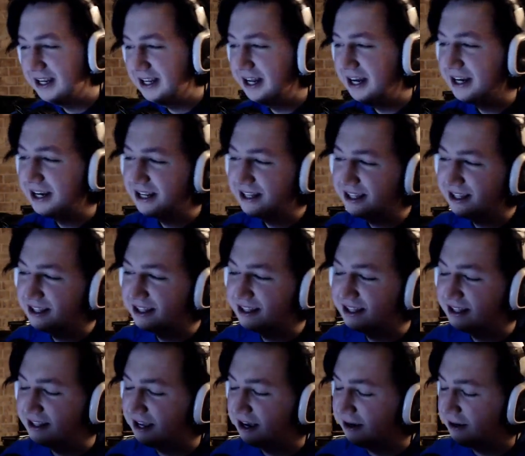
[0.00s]
I got to
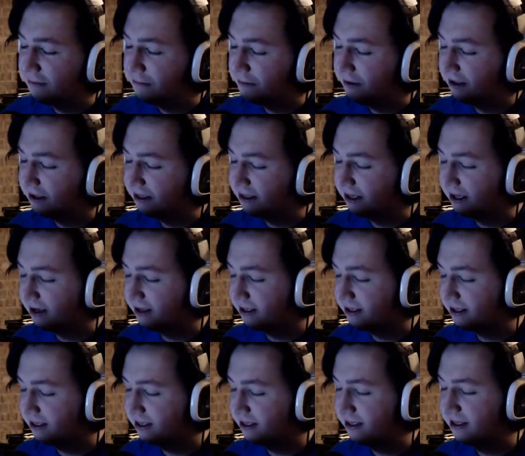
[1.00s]
sit down at
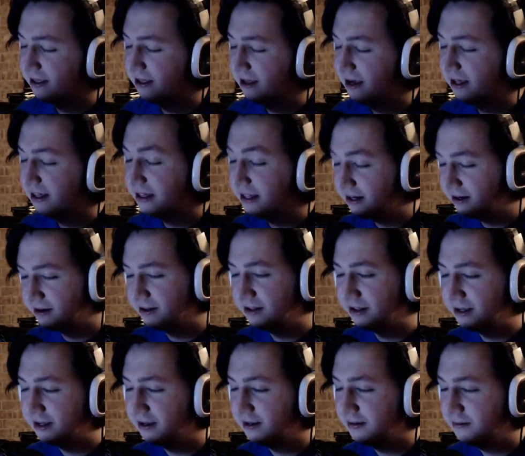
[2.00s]
PSX.
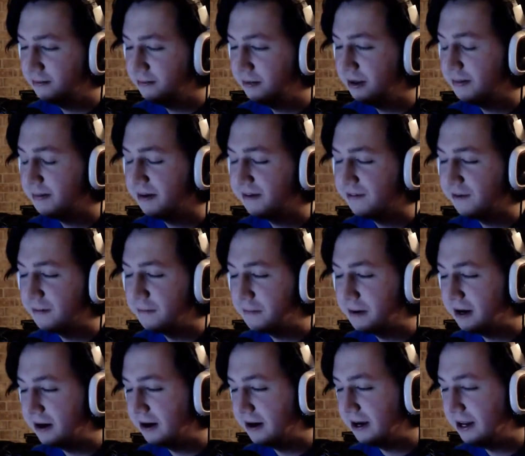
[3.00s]
Me and my friend
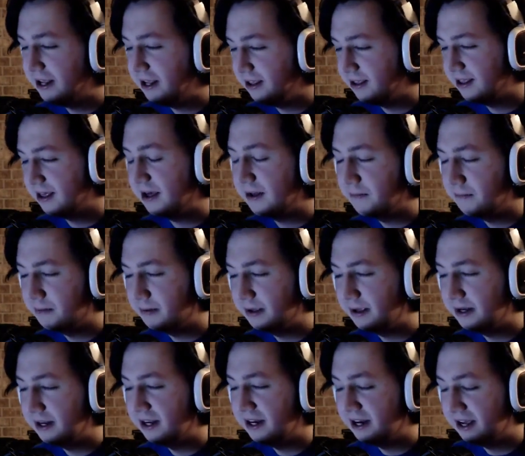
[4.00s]
Barrett, he sat and
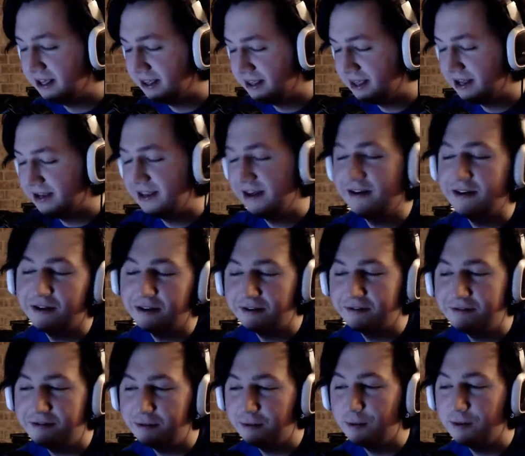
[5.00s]
played it, and I sat down on the
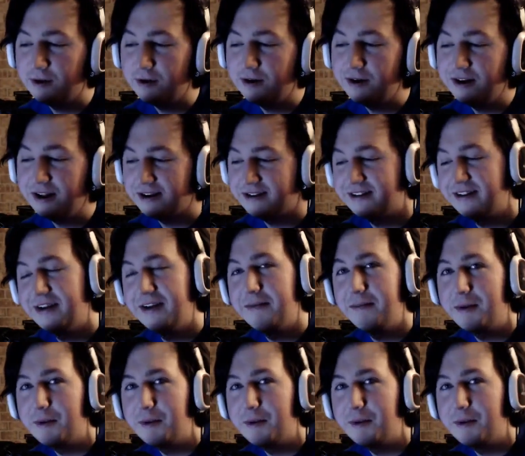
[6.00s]
floor next to him and